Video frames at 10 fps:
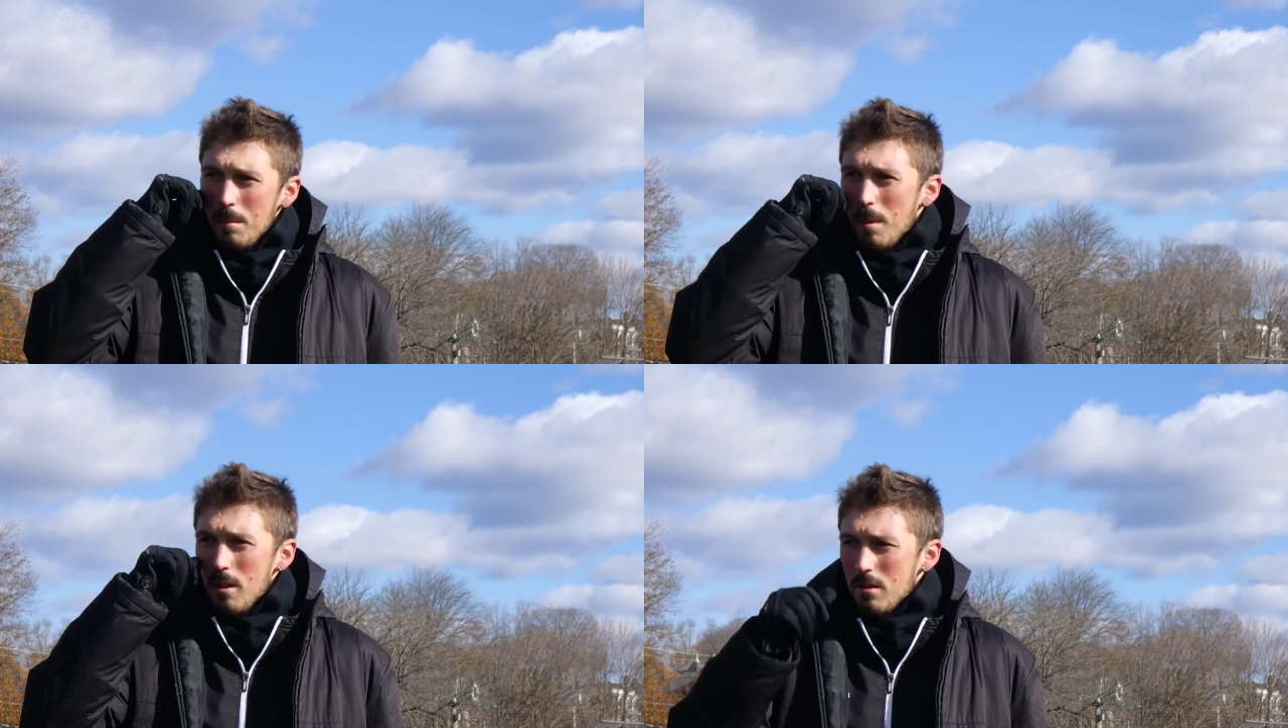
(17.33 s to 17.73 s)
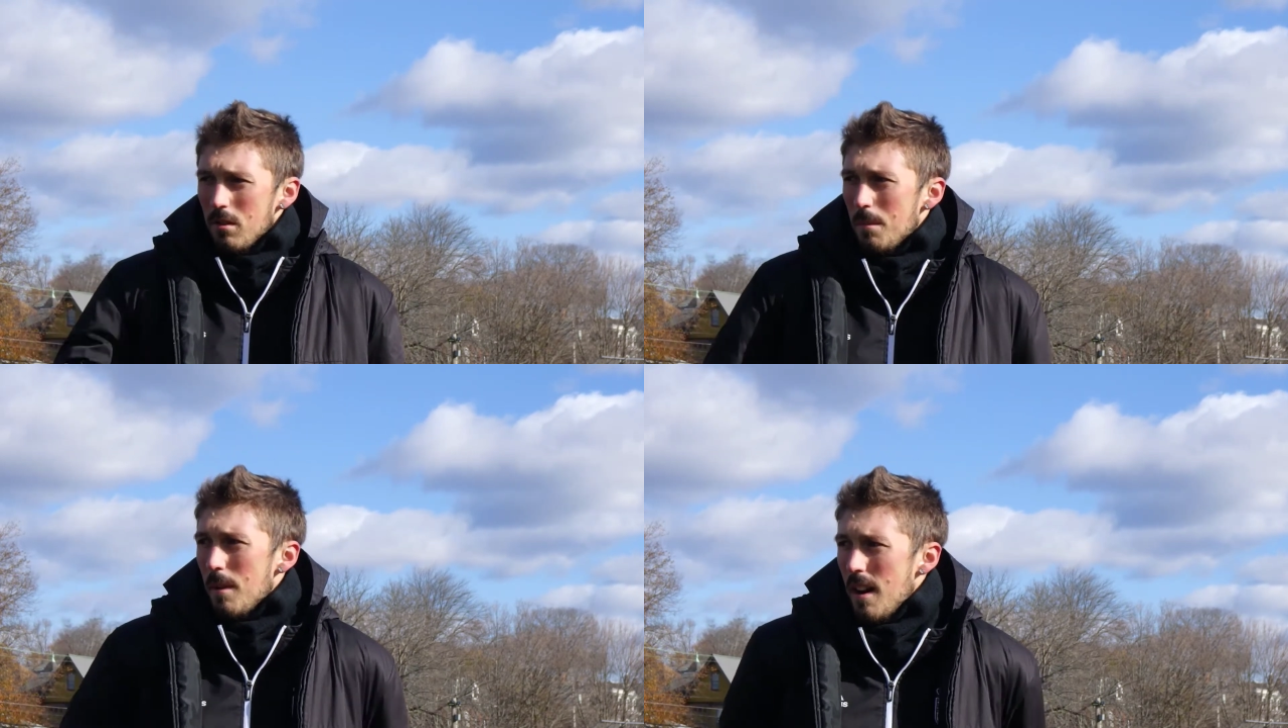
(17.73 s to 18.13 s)
balls through
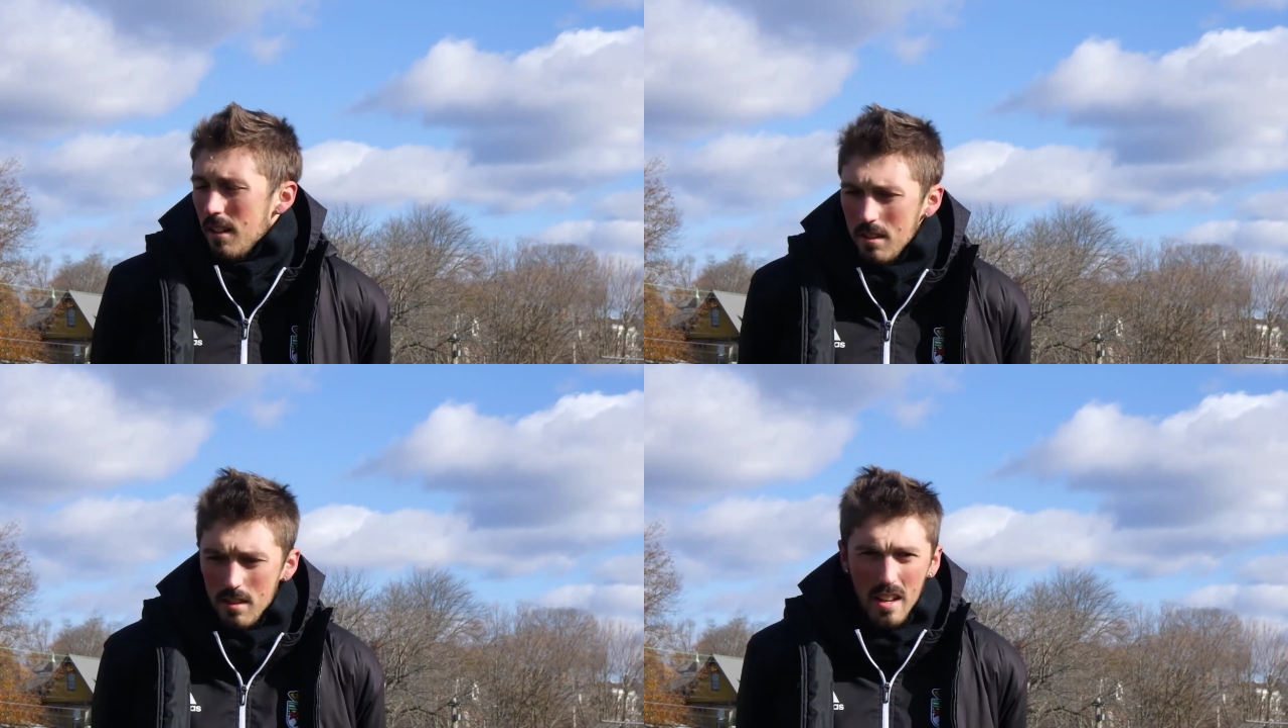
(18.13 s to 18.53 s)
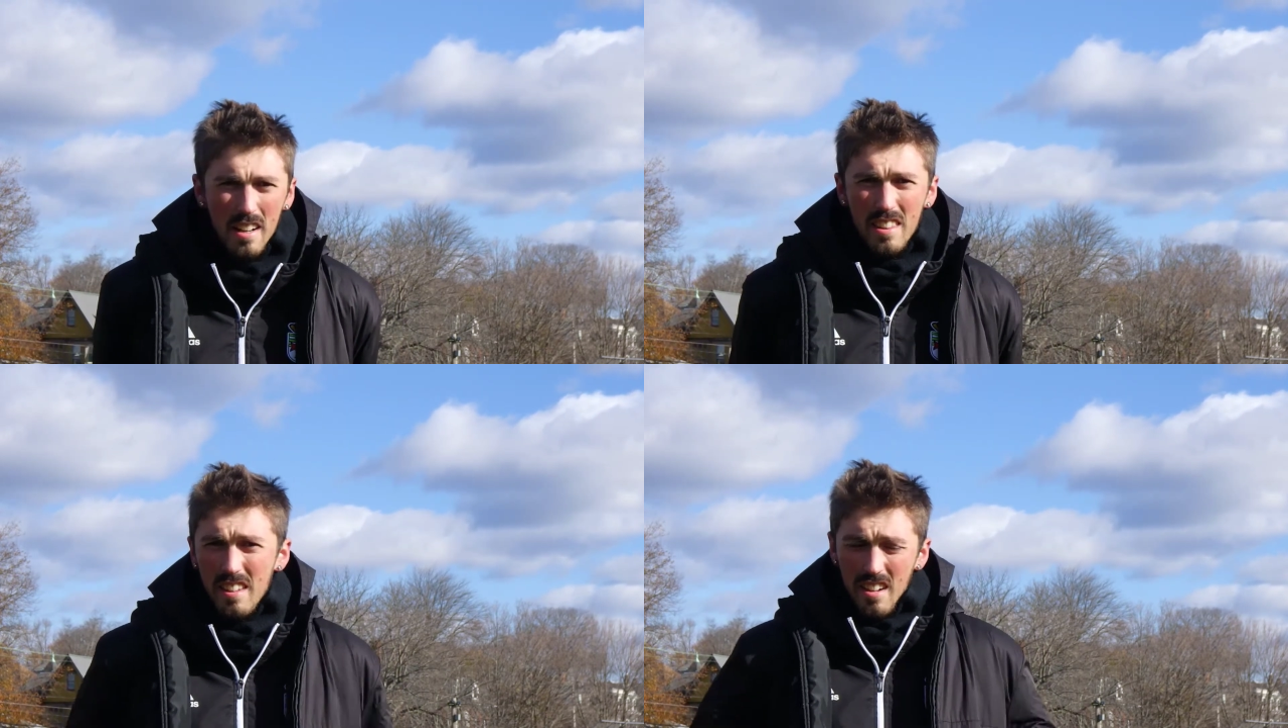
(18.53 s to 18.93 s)
the box,
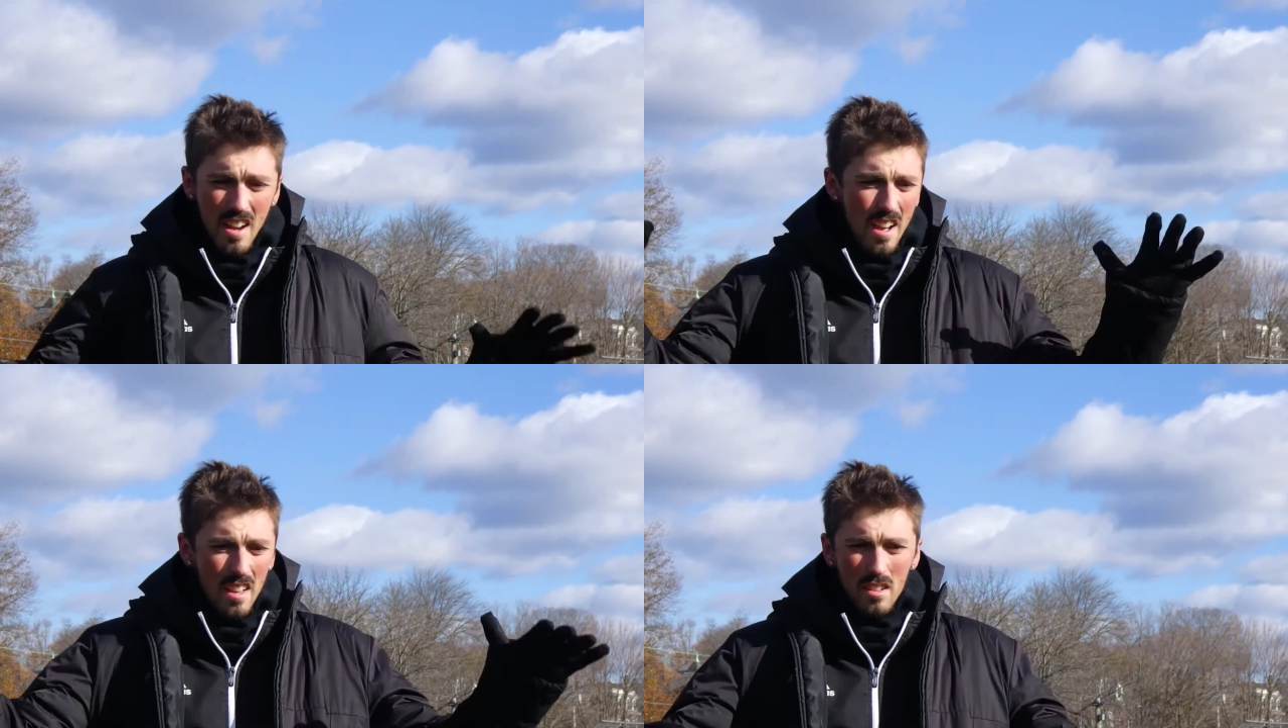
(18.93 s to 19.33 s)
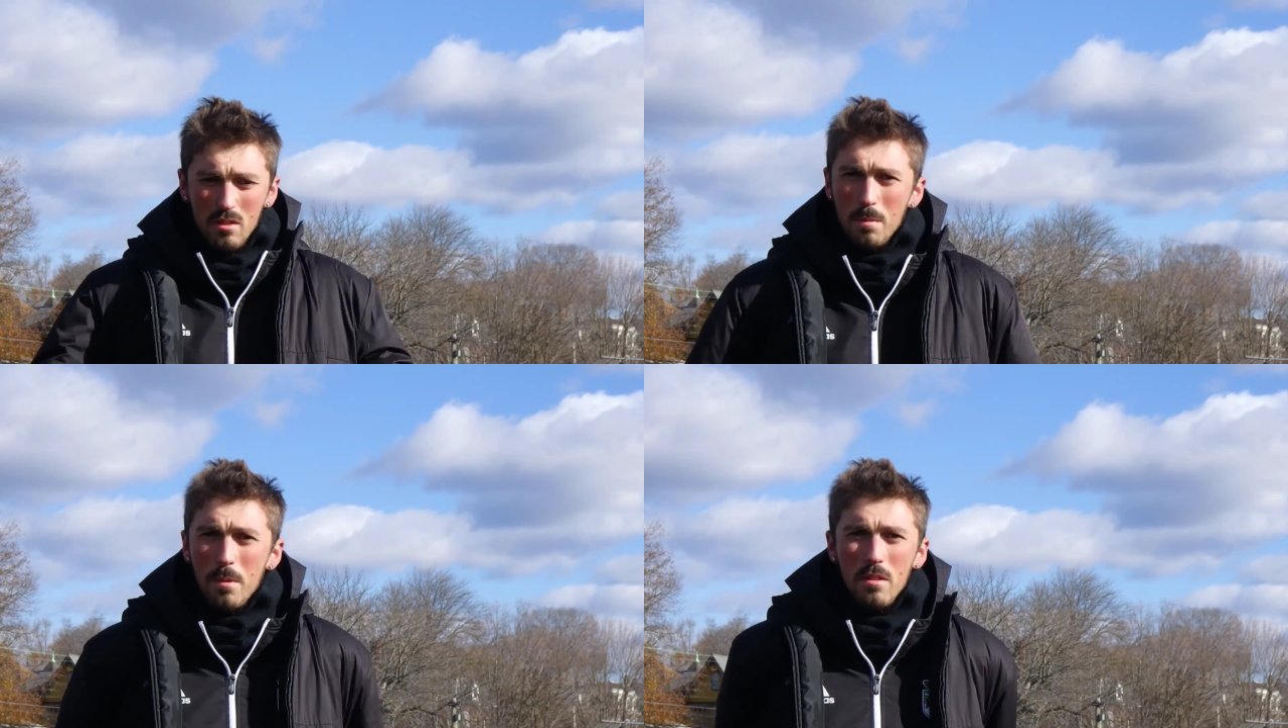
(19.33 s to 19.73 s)
anything high,
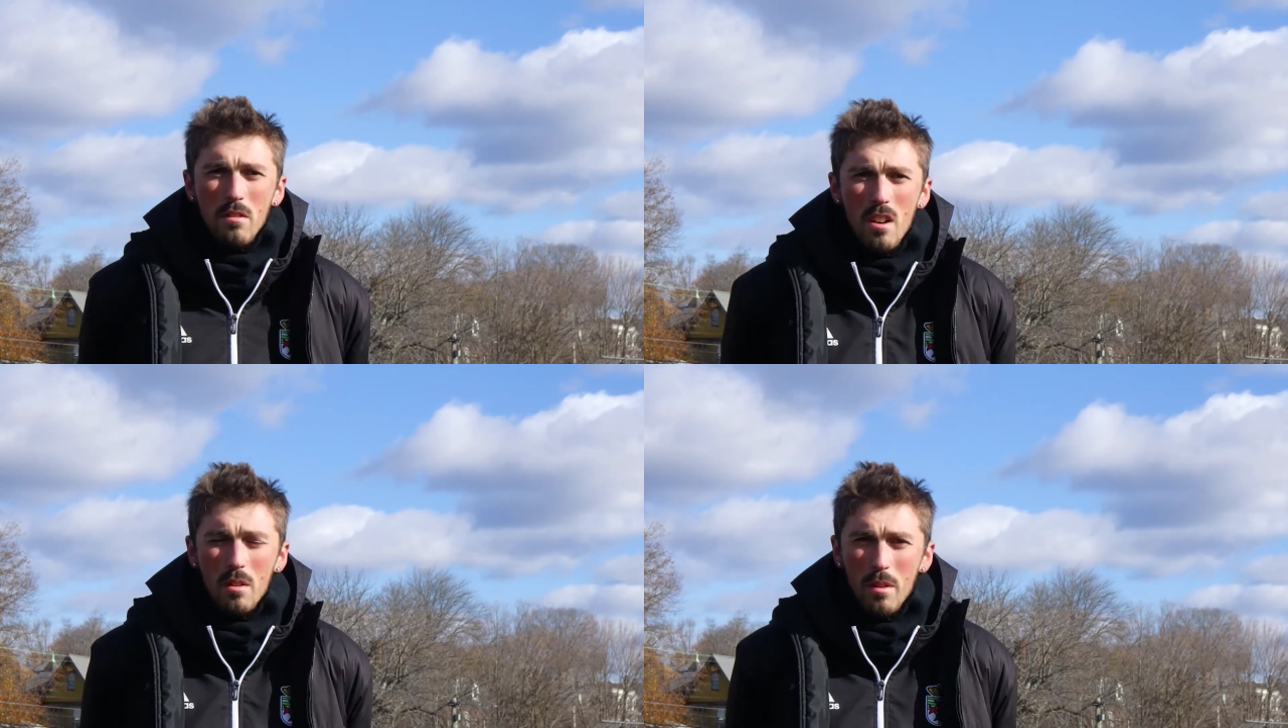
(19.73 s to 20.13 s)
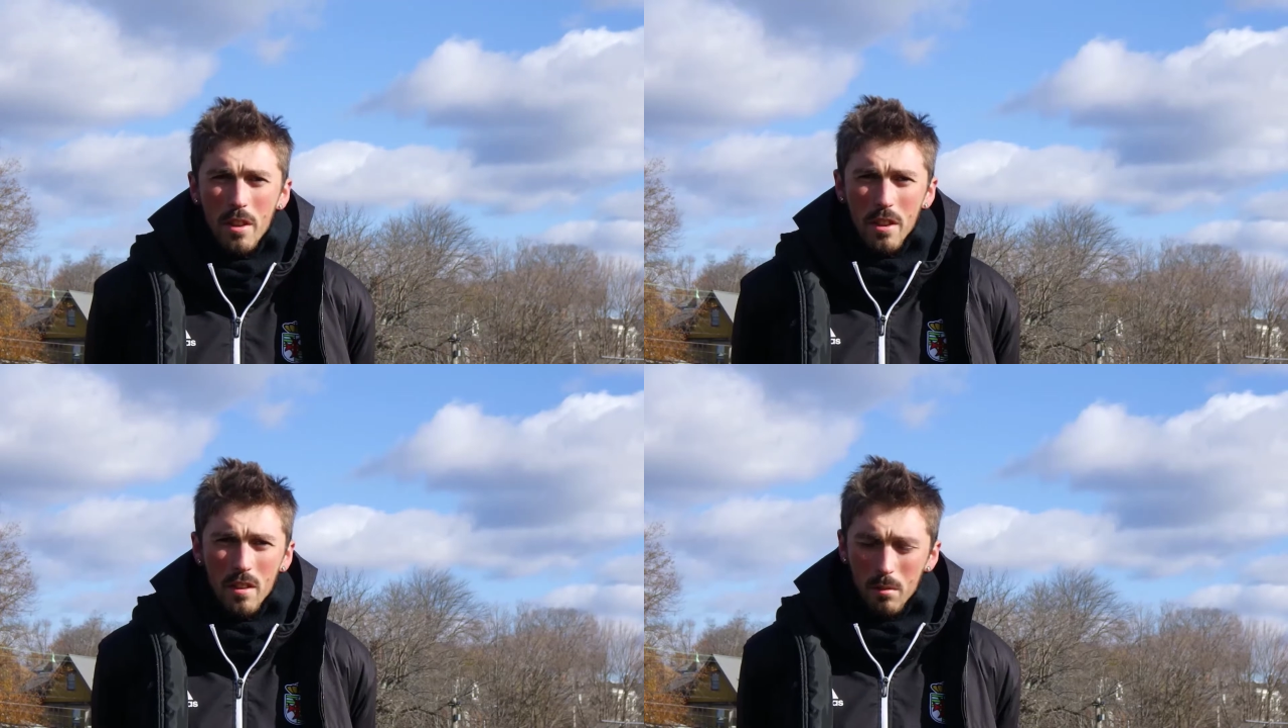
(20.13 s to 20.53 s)
super strong with,
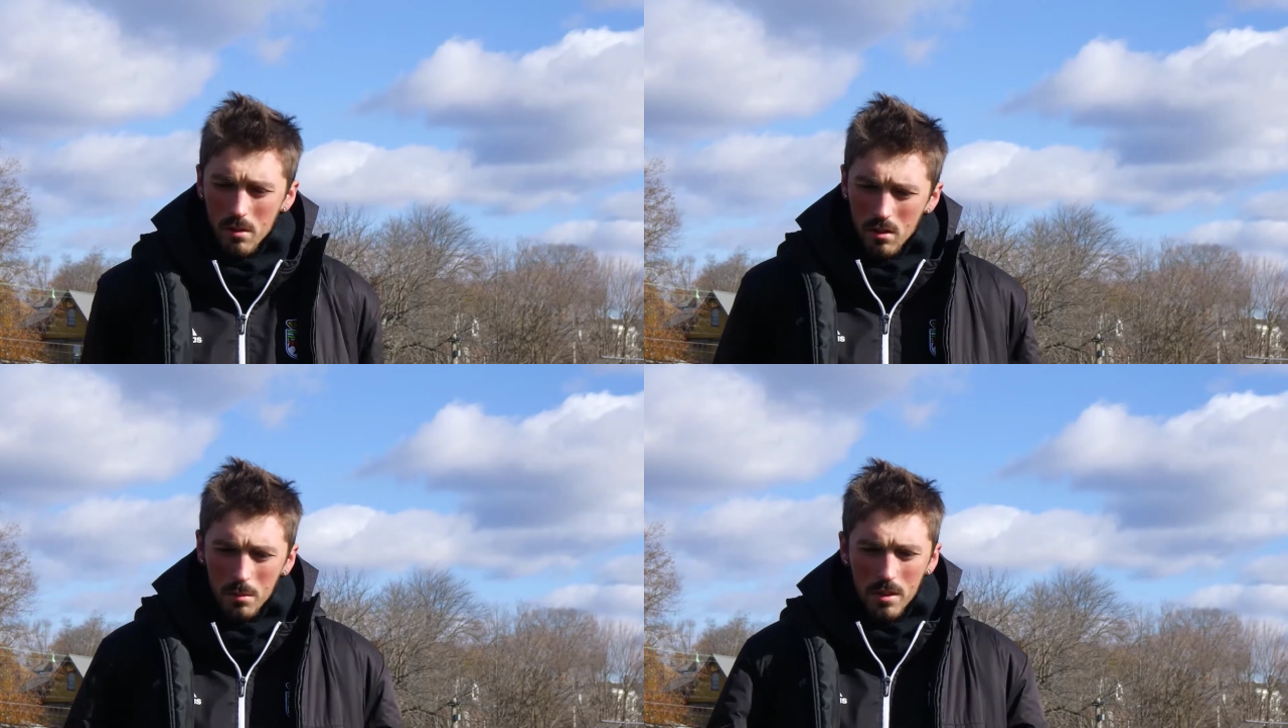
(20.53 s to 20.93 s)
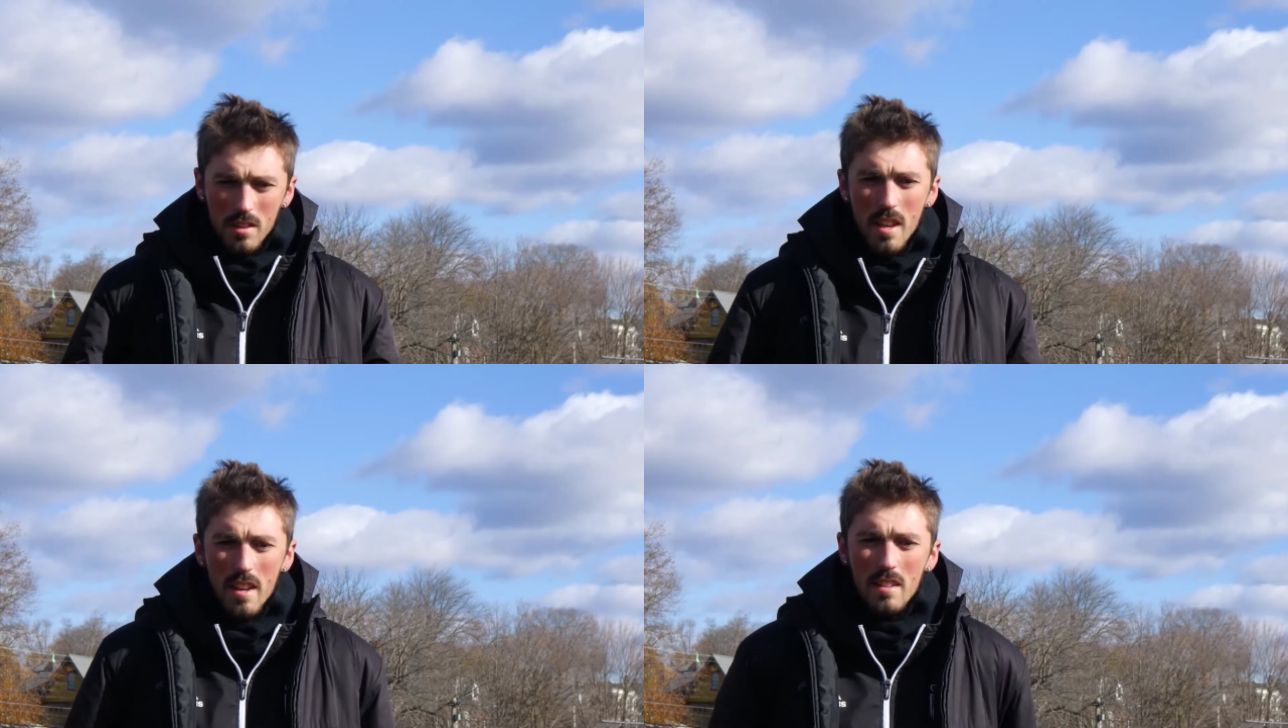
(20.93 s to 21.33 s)
good with
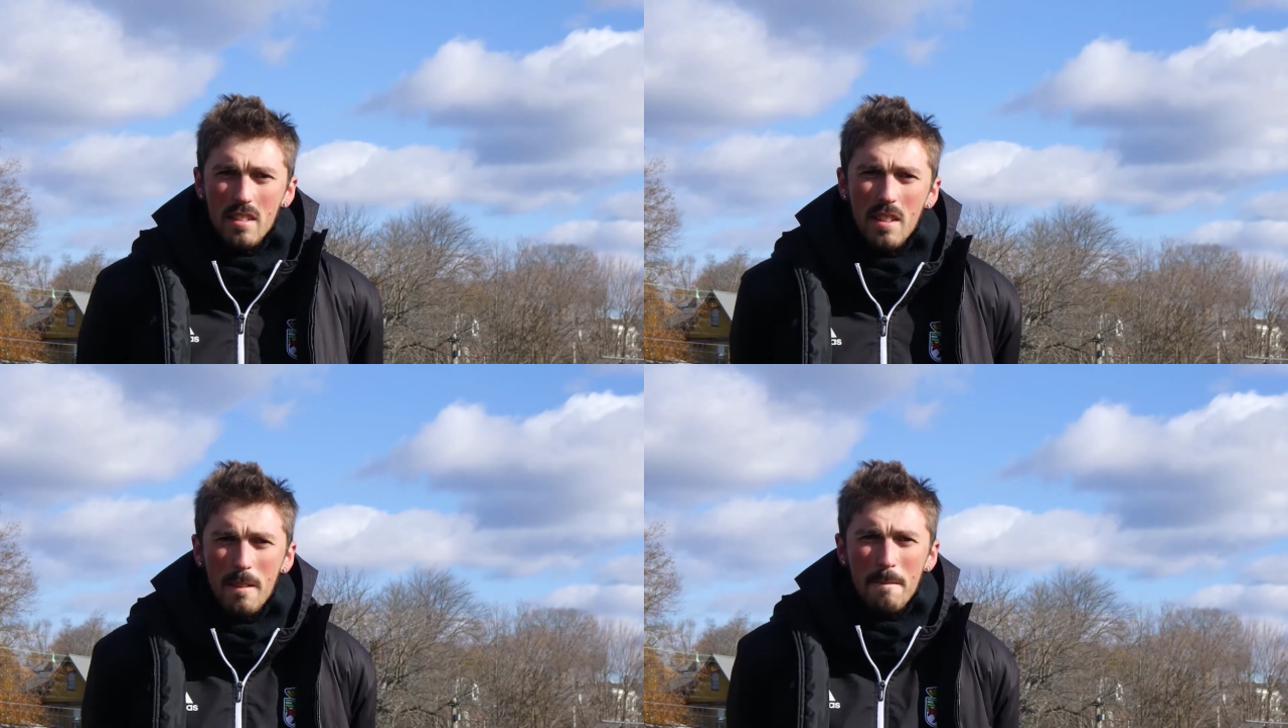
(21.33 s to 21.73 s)
his hands.